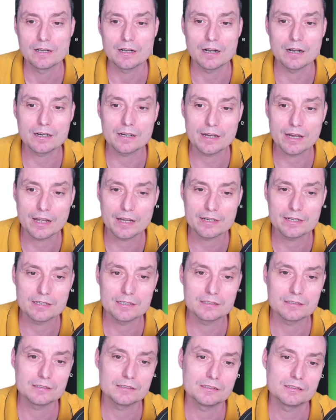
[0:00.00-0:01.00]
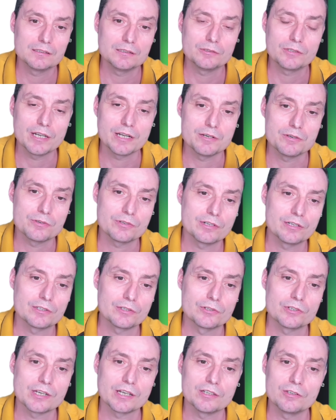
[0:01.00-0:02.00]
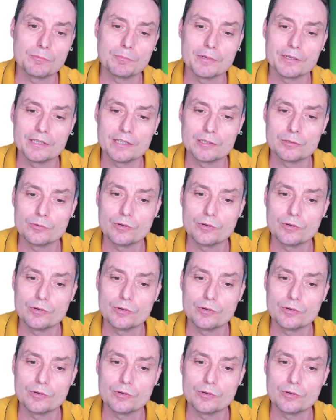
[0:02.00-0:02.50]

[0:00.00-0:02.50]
Again, you can use also ChatGPT